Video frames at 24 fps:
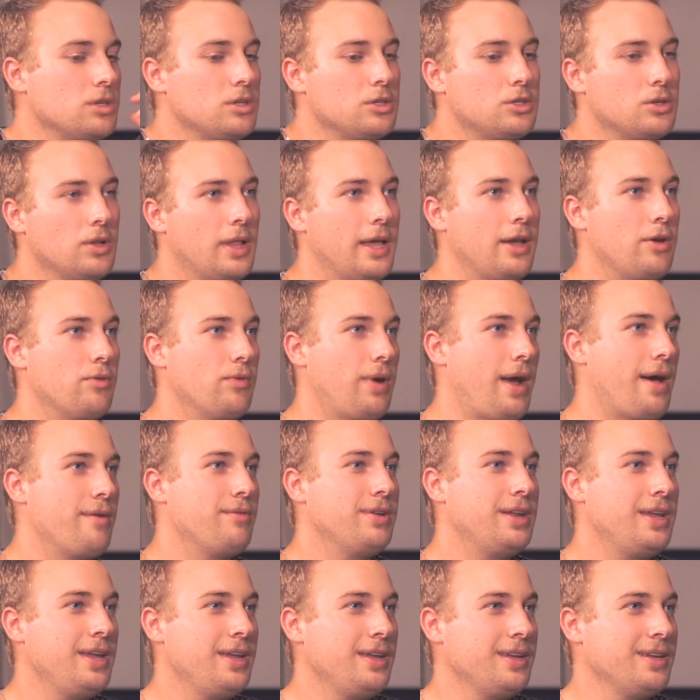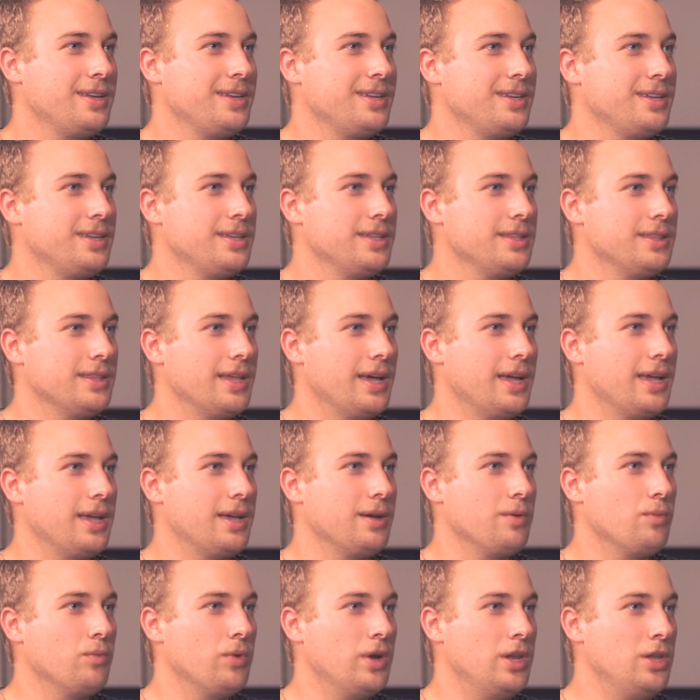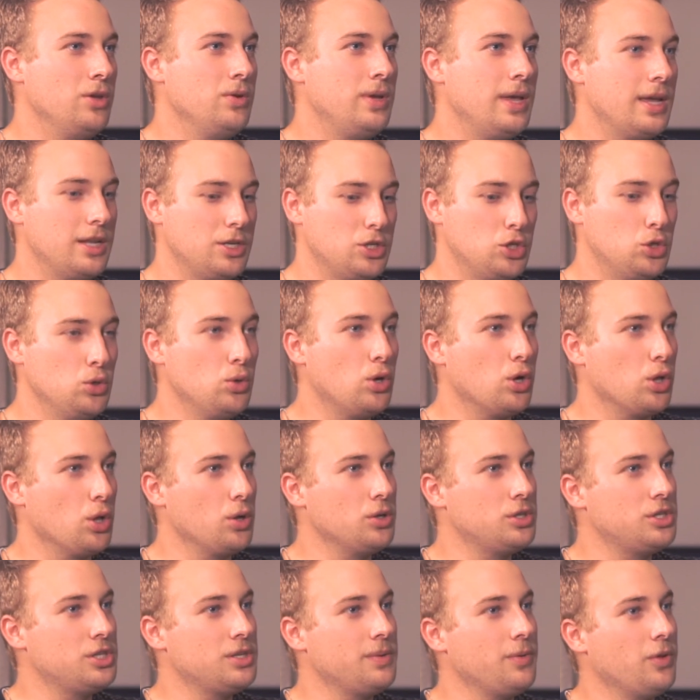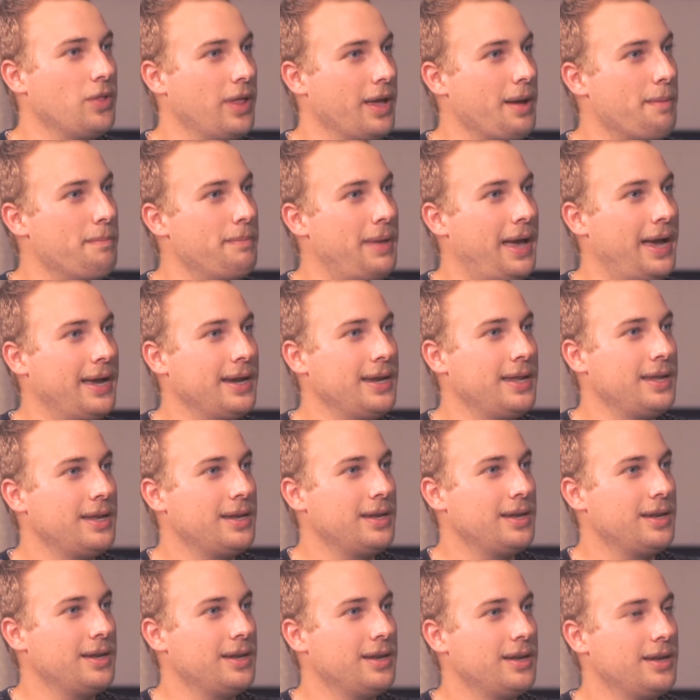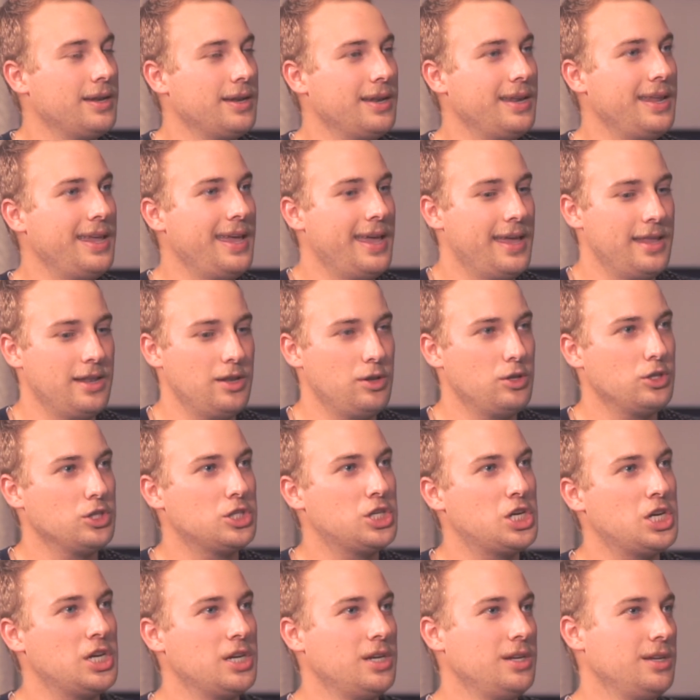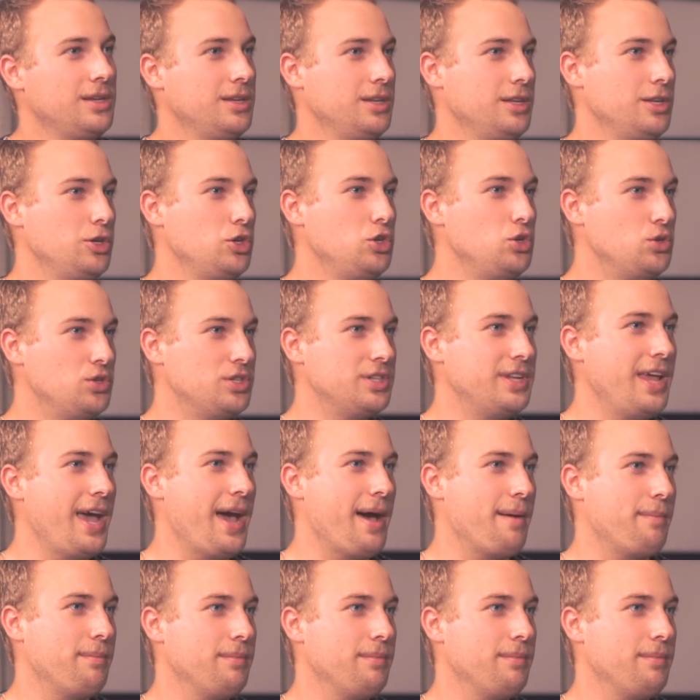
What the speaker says: So like gravity, like when you get too close to something like a magnet, you snap.